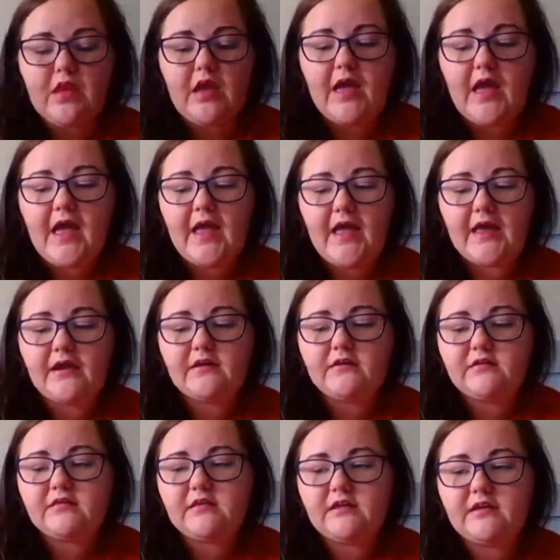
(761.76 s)
I had
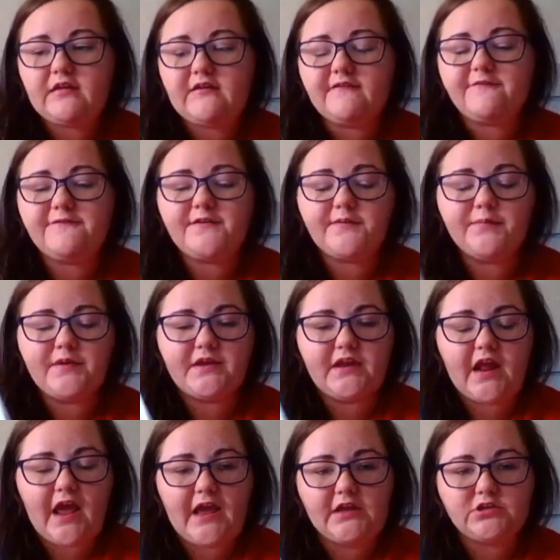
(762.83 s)
the Fitbit
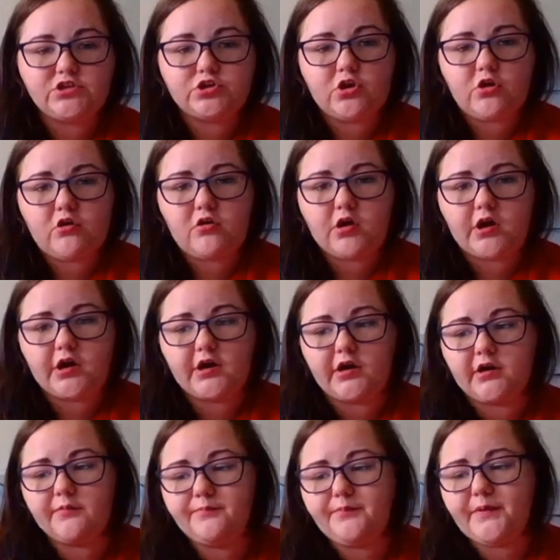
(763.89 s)
HR,
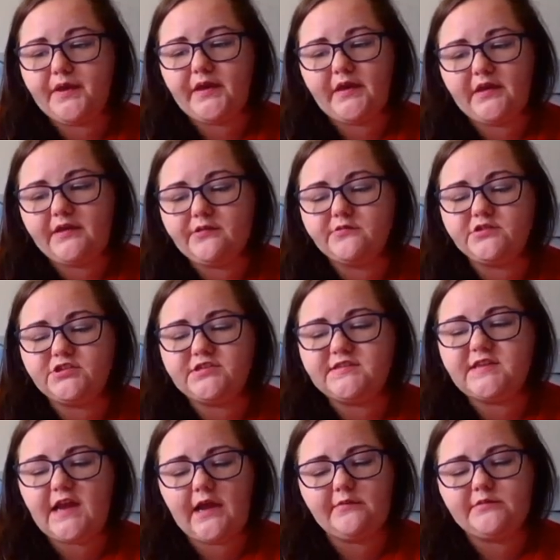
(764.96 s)
but it was just
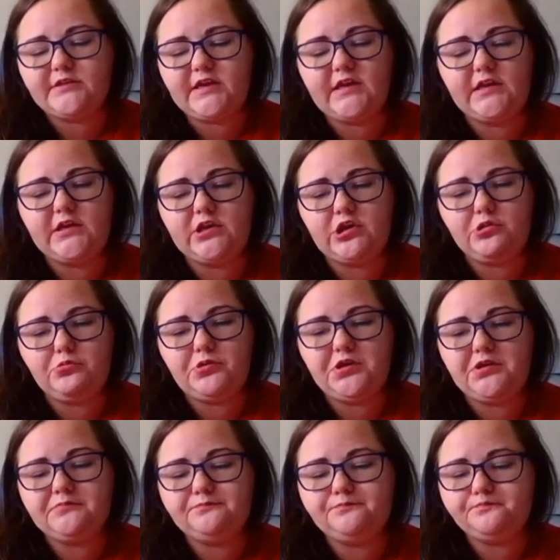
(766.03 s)
time to get a new
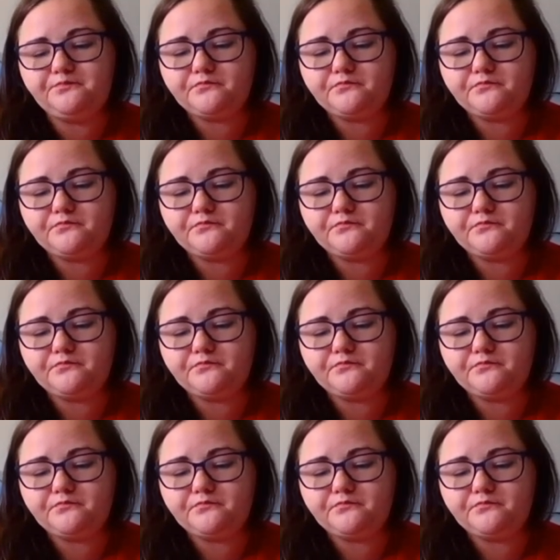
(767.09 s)
one.